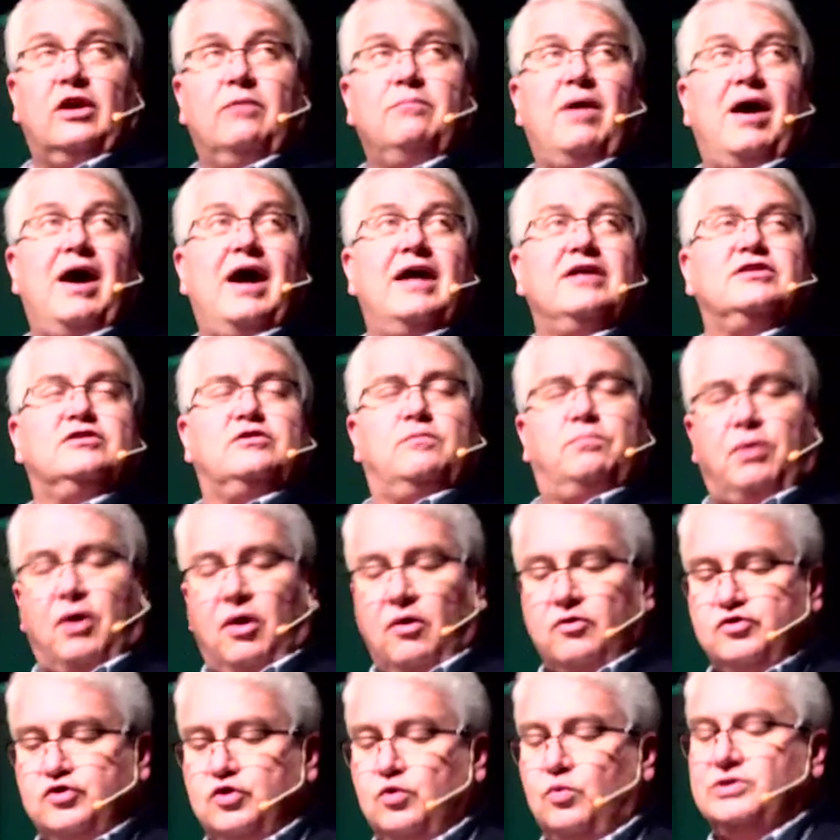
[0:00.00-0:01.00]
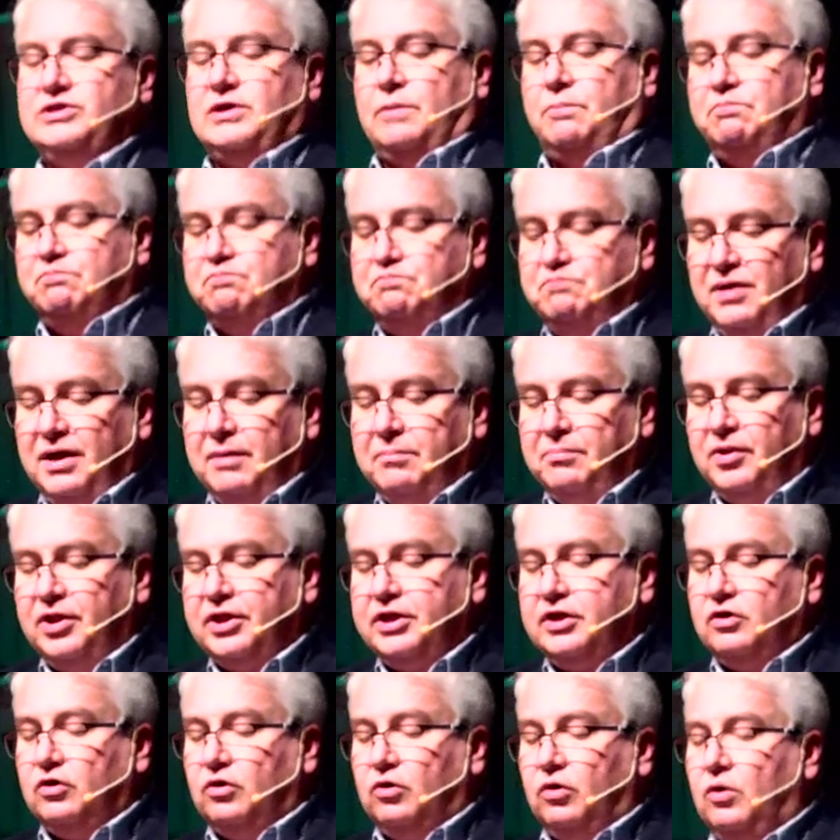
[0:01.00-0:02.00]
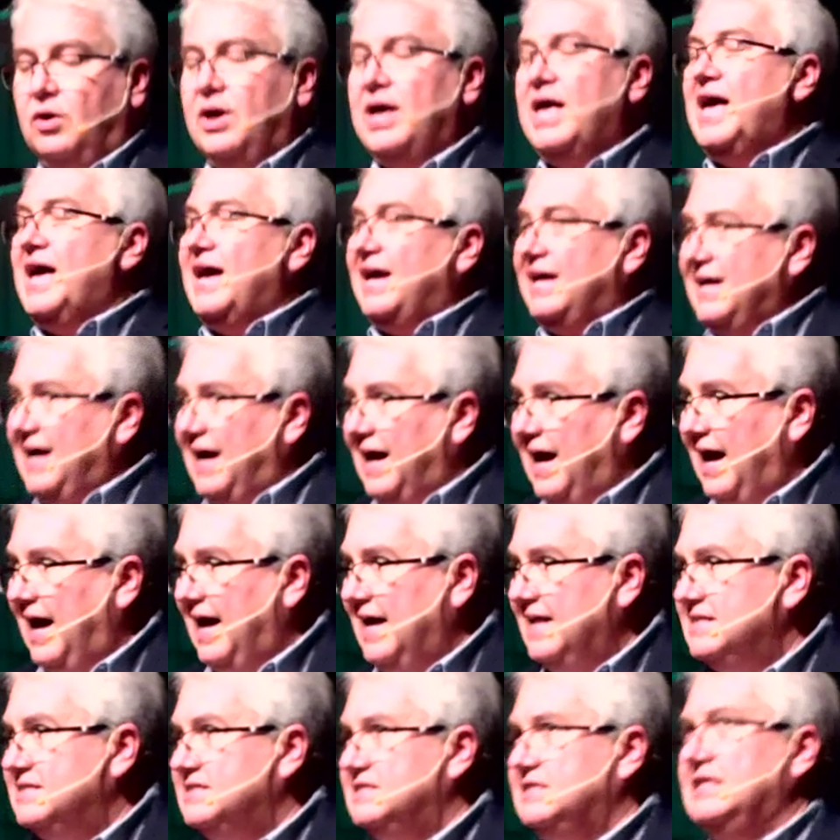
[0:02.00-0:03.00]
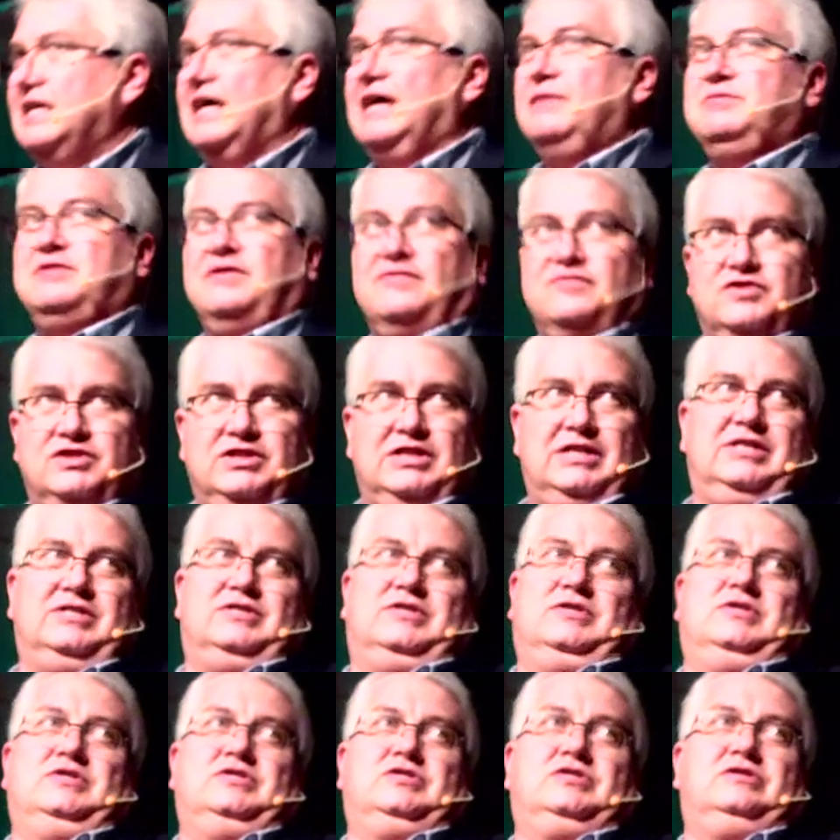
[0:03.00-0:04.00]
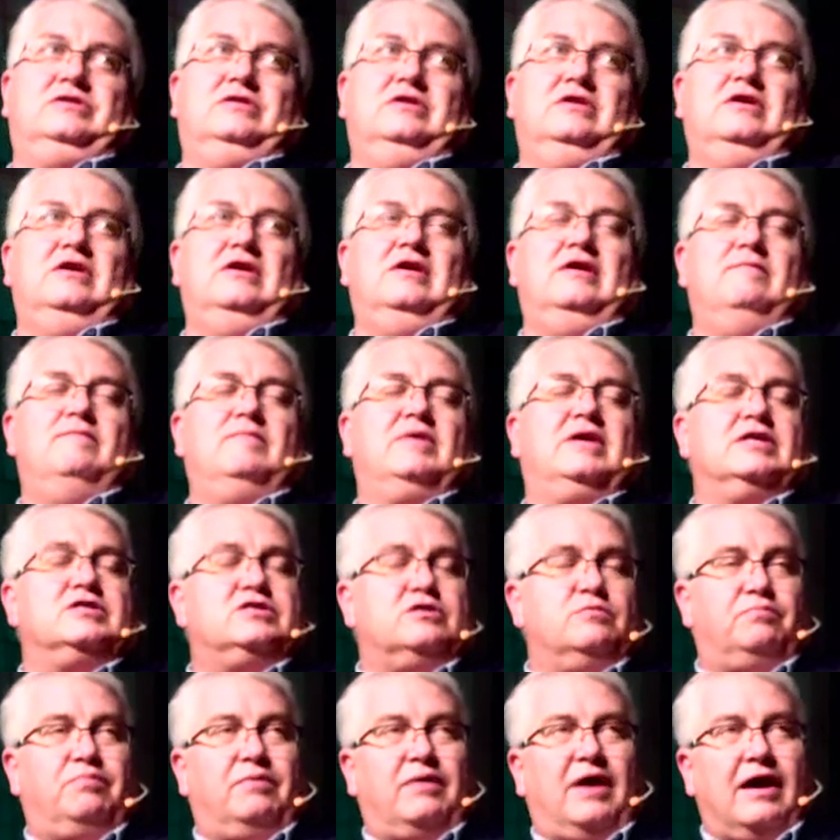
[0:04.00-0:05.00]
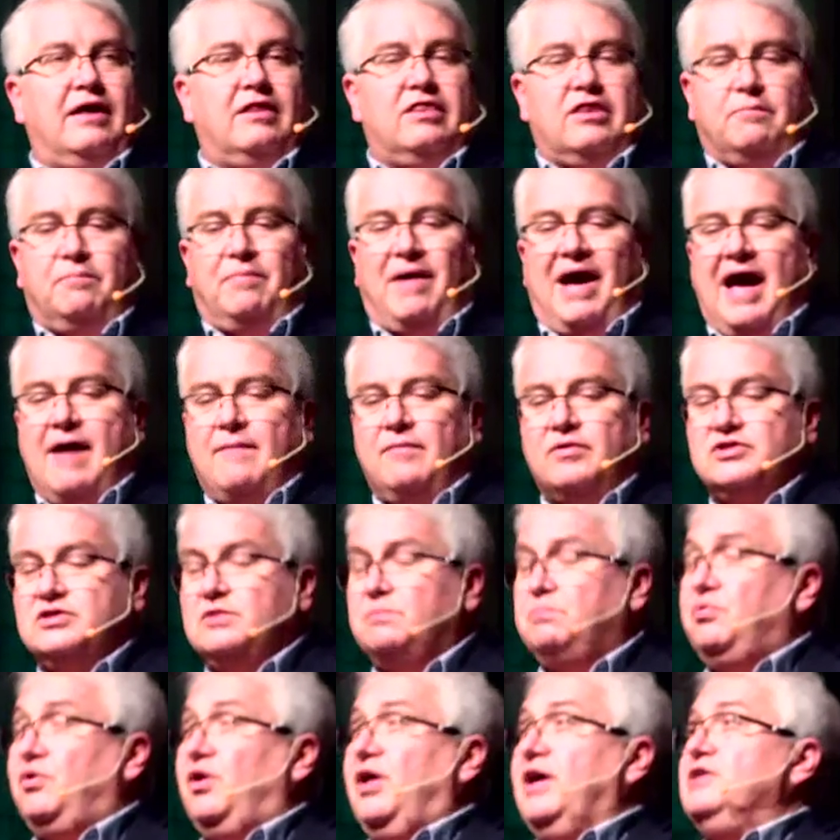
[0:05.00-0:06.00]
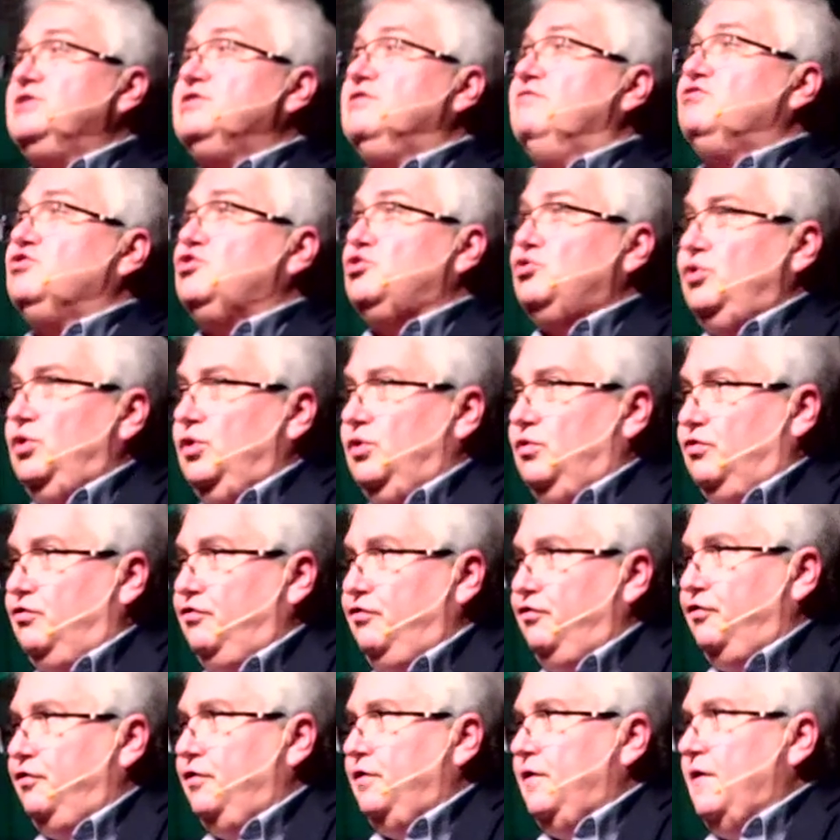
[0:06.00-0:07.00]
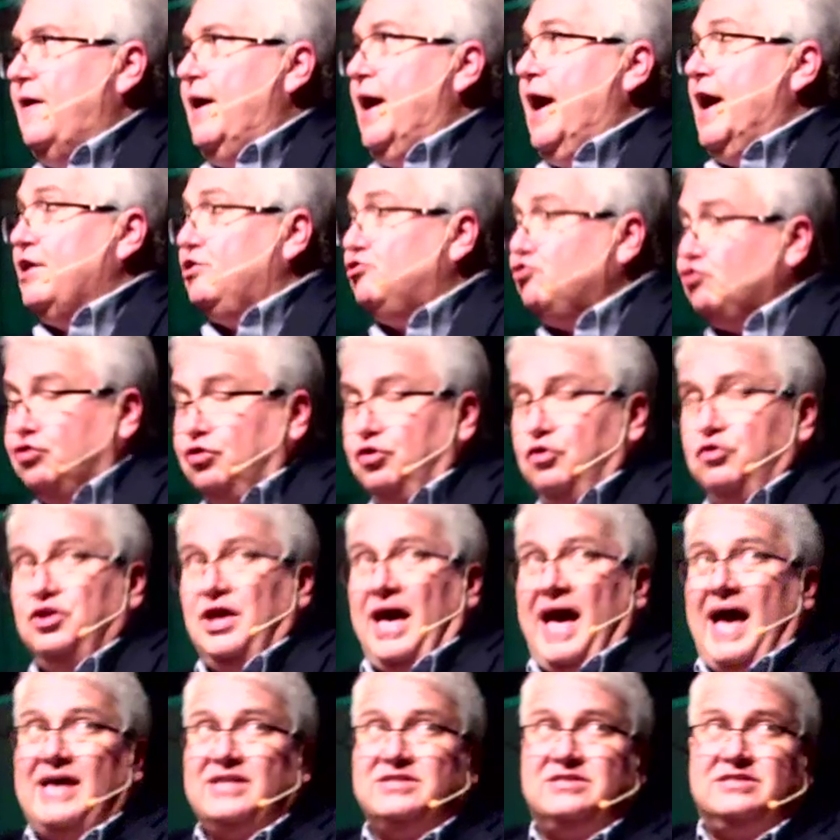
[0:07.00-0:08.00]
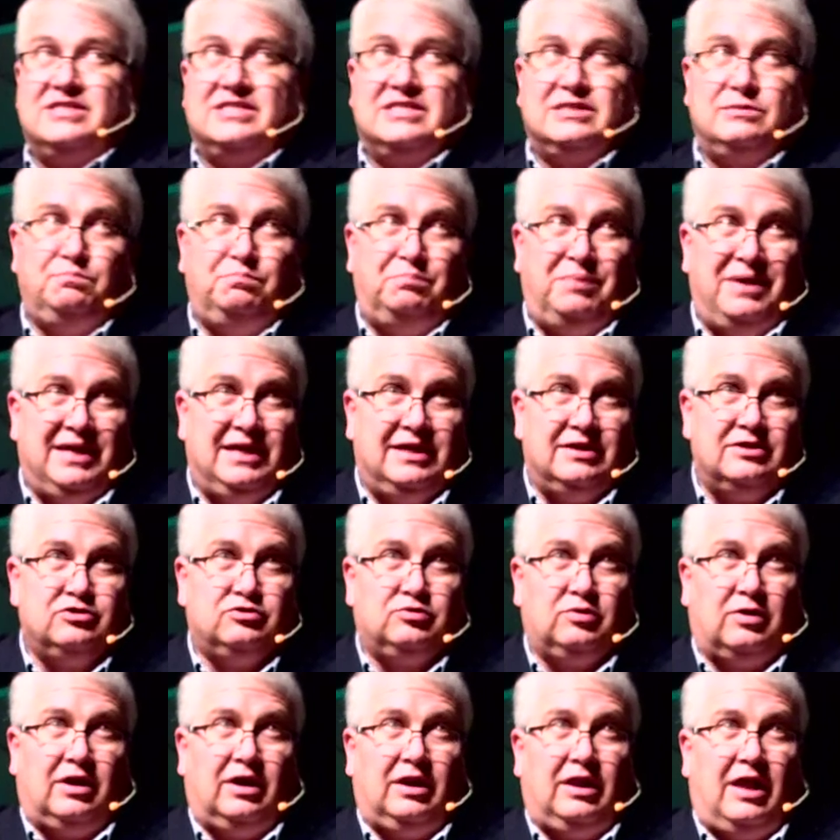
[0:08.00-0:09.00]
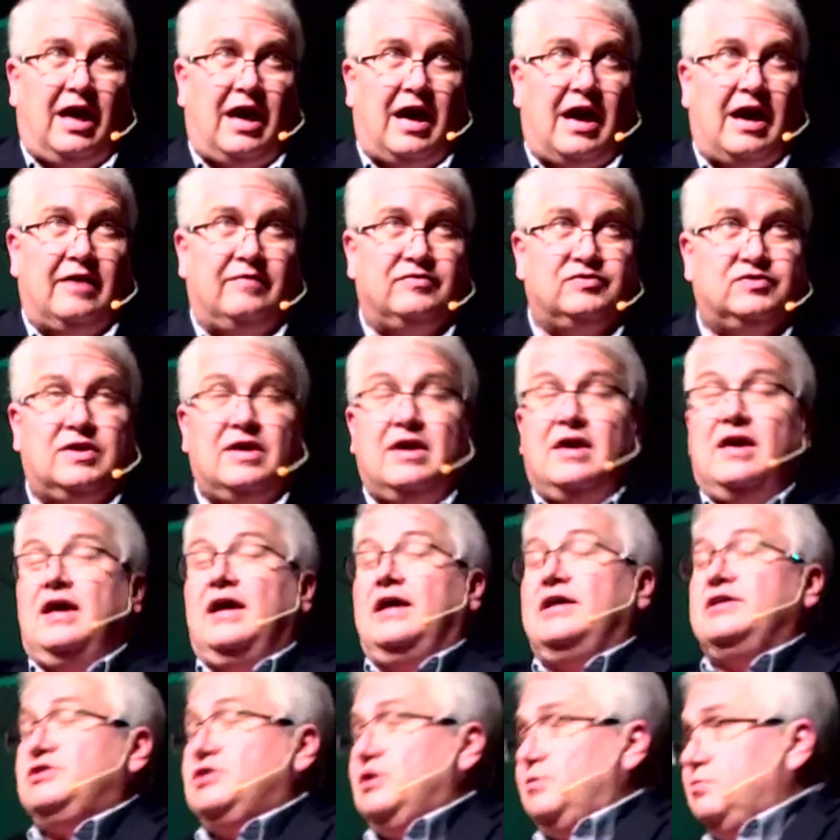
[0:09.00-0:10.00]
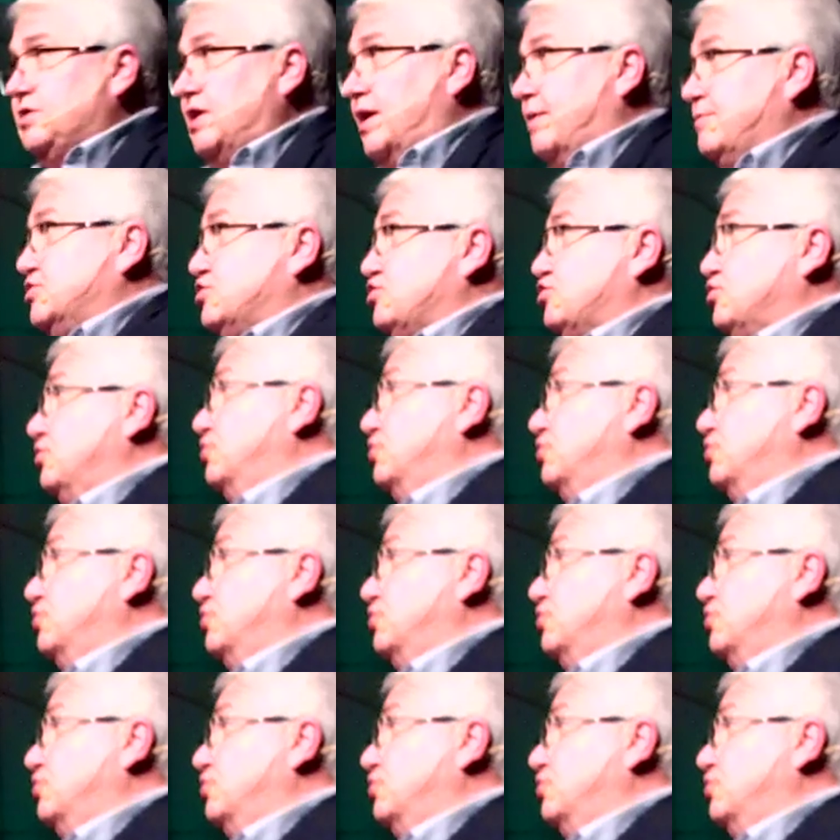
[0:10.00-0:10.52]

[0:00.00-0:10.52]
in our minds, as opposed to what's a biblical concept of Jesus? Because the Bible is a place of truth, and truth has to speak into our lives. And sometimes